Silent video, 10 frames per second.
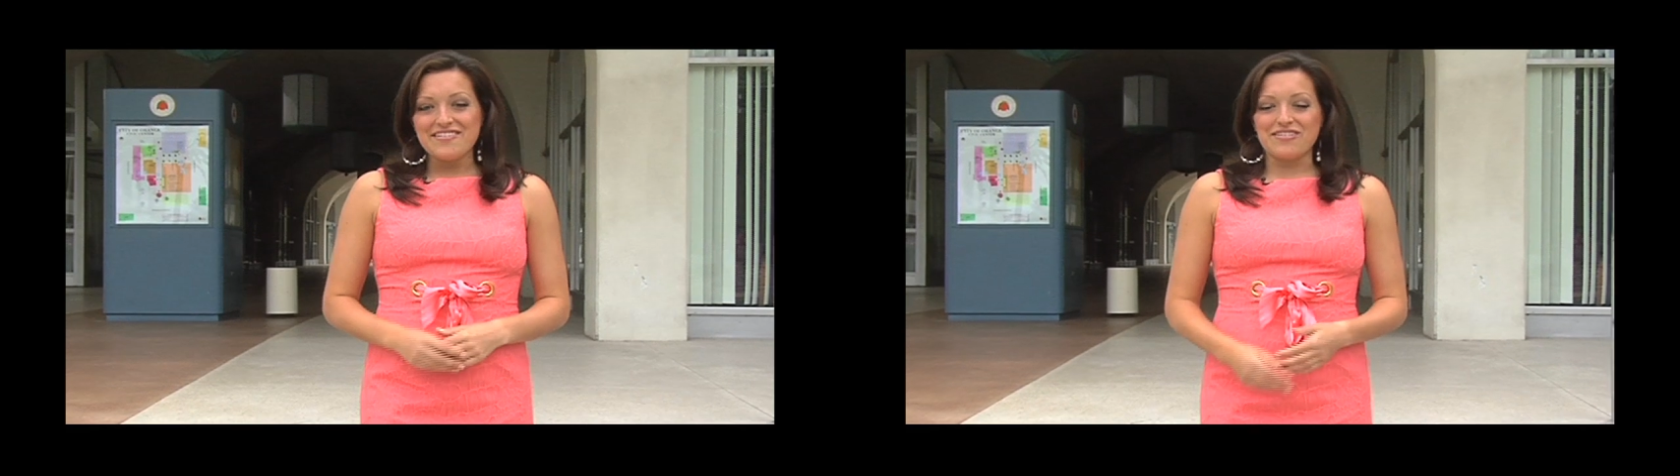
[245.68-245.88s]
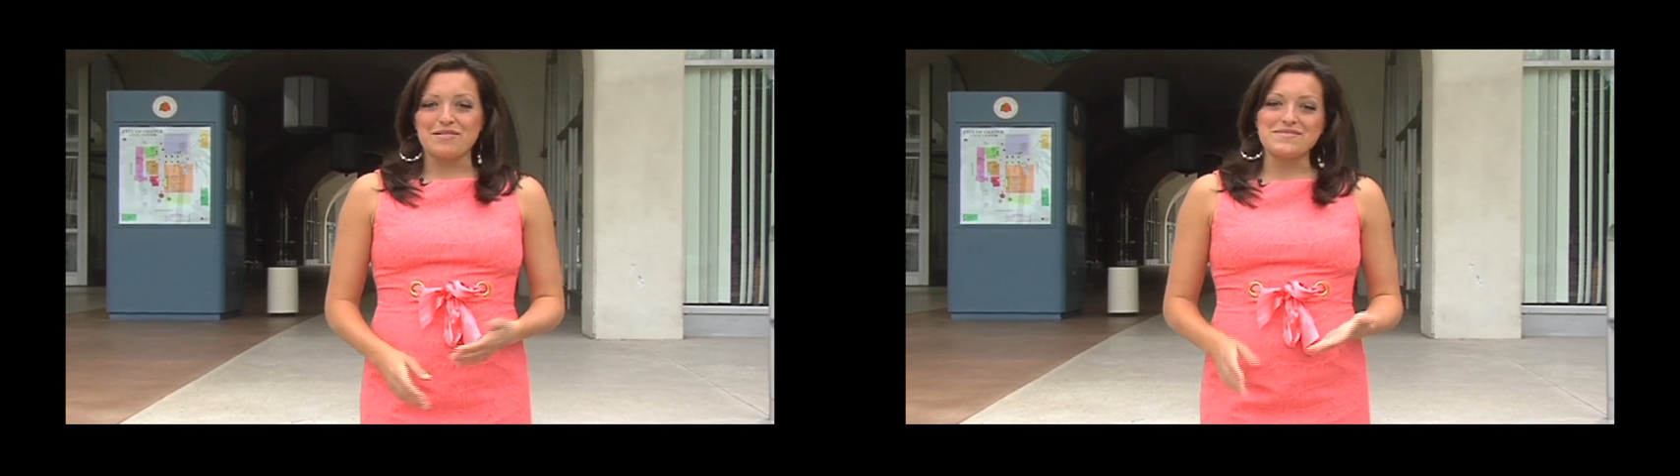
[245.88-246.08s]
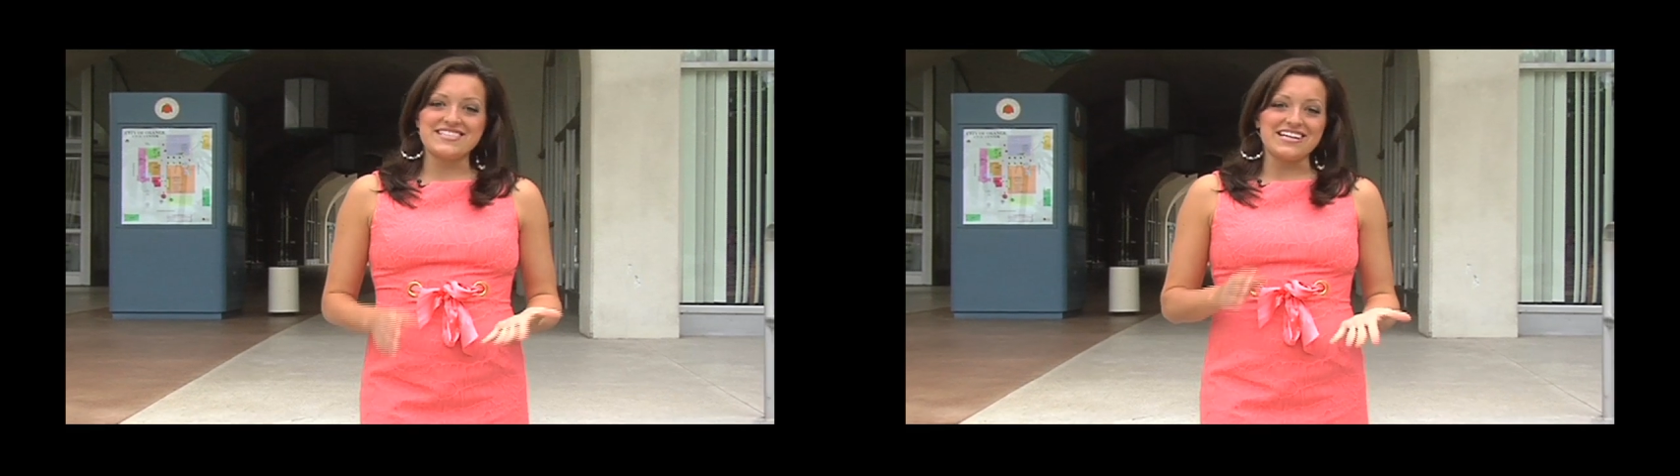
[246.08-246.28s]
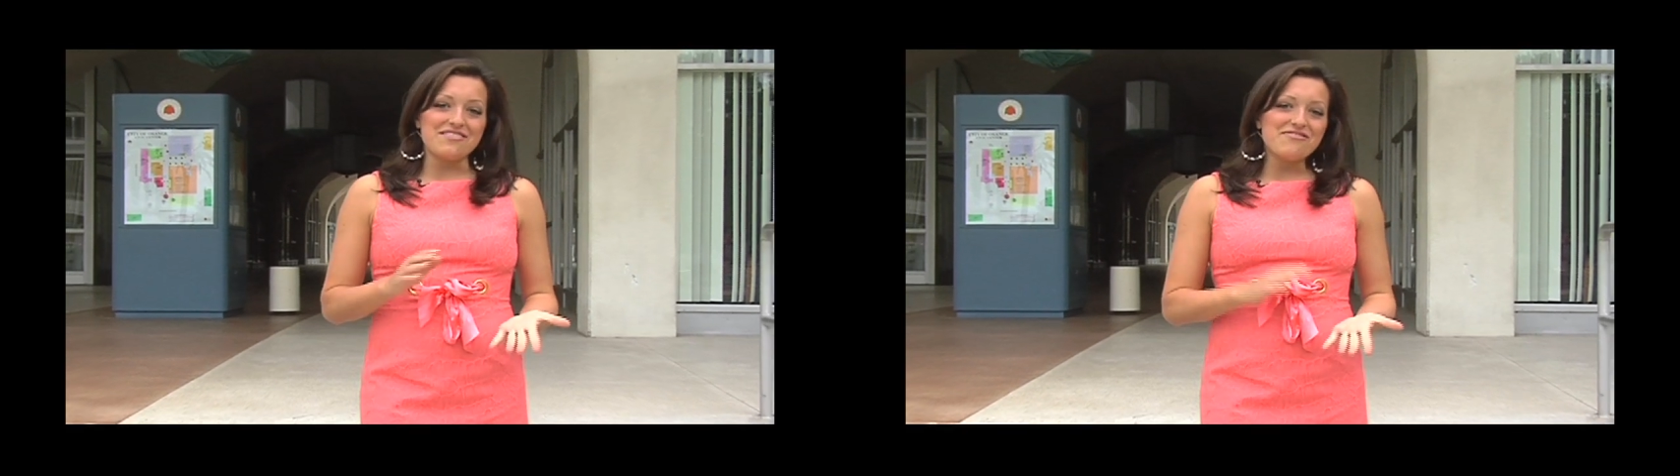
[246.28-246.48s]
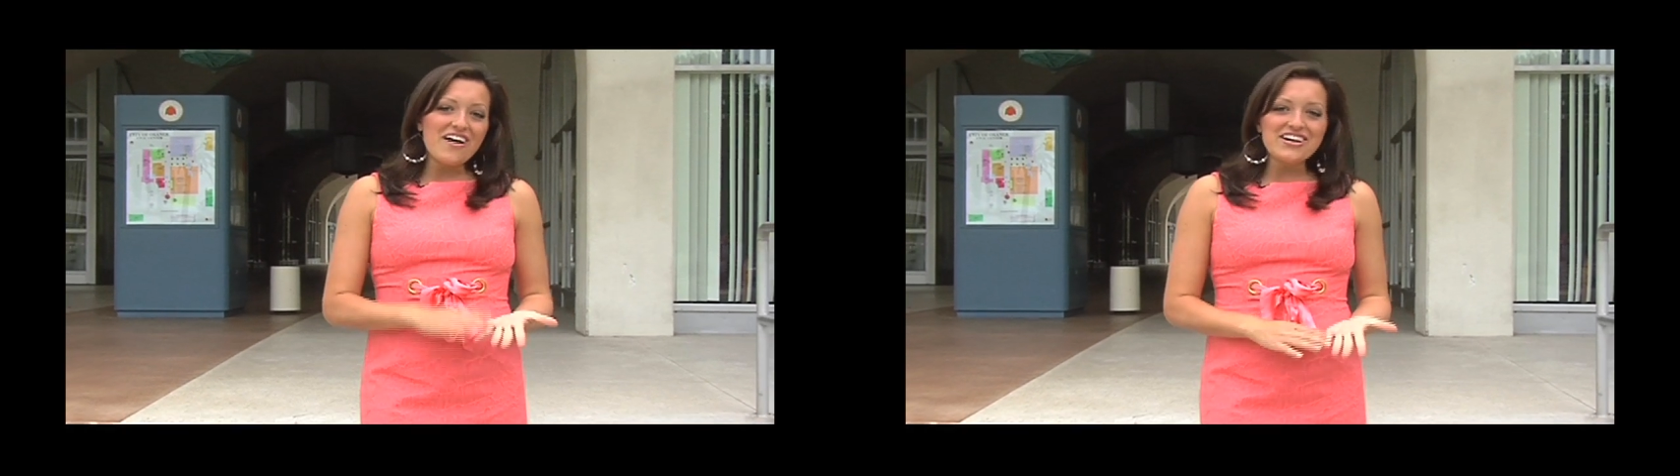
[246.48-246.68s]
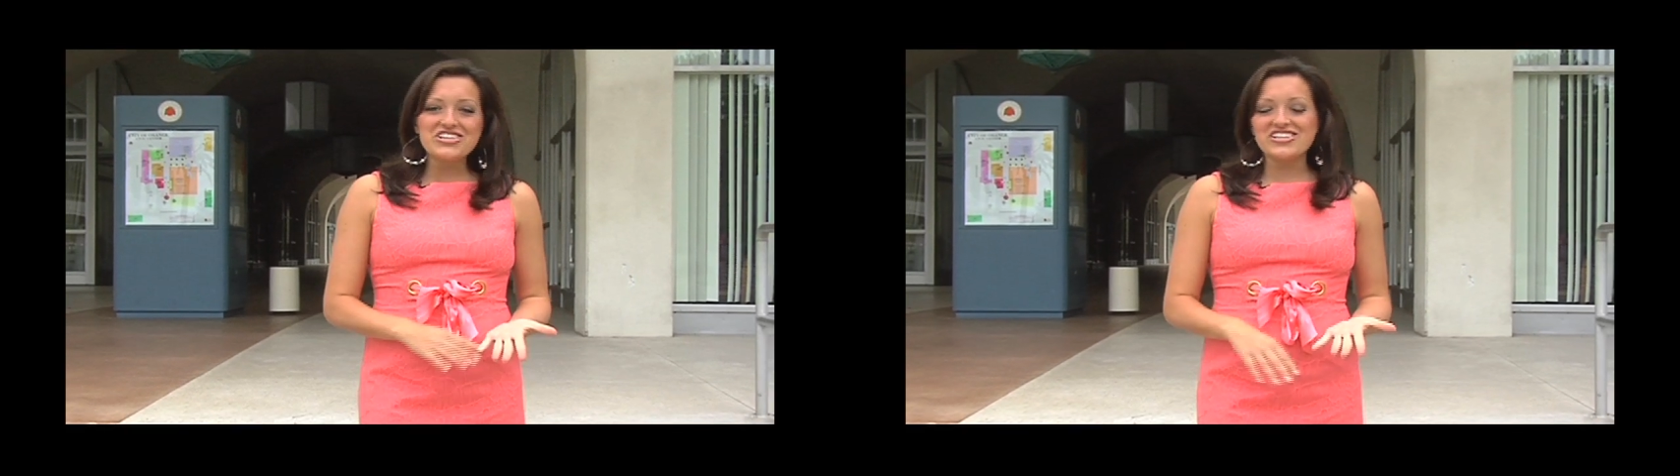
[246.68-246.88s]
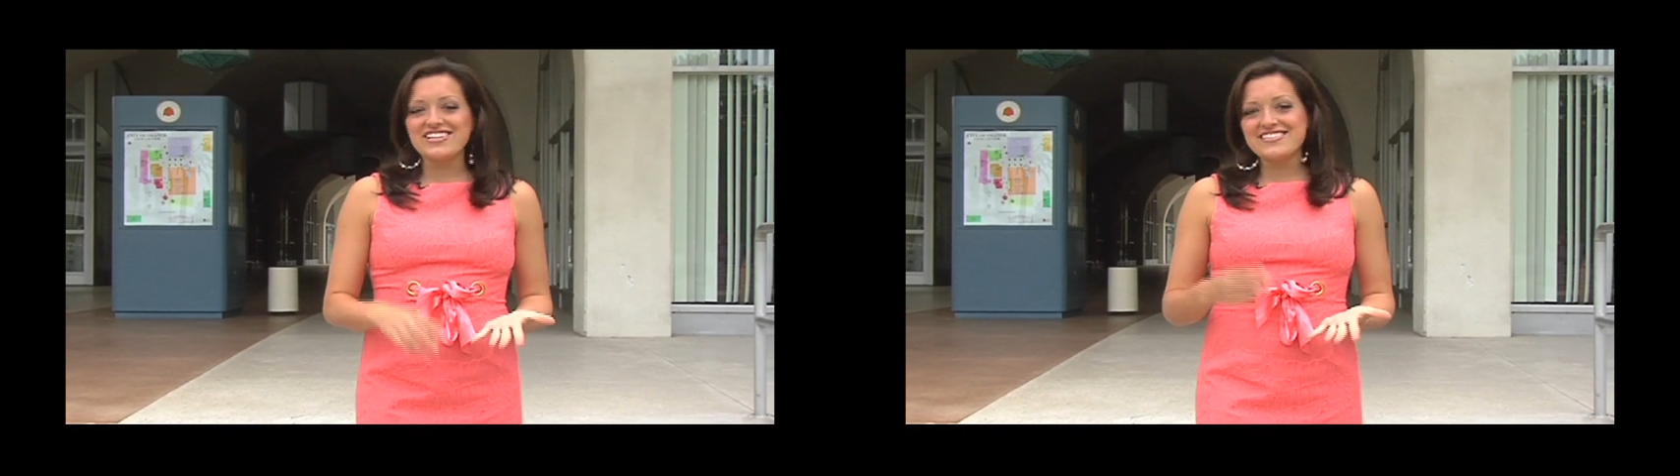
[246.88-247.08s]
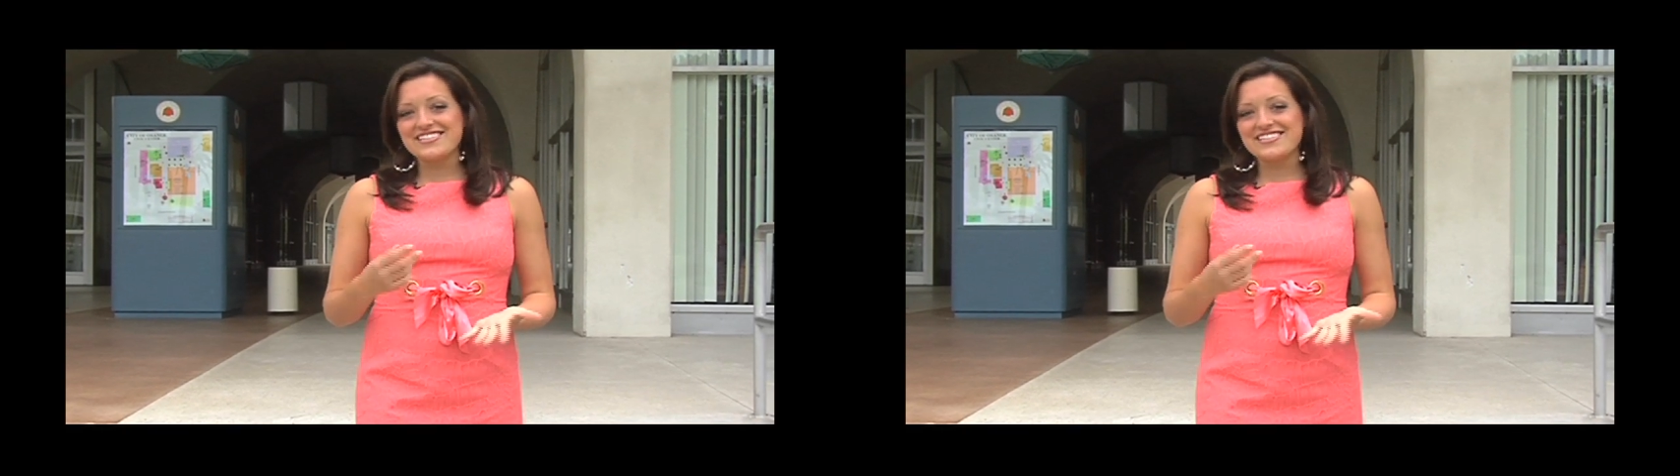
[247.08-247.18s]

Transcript: from city functions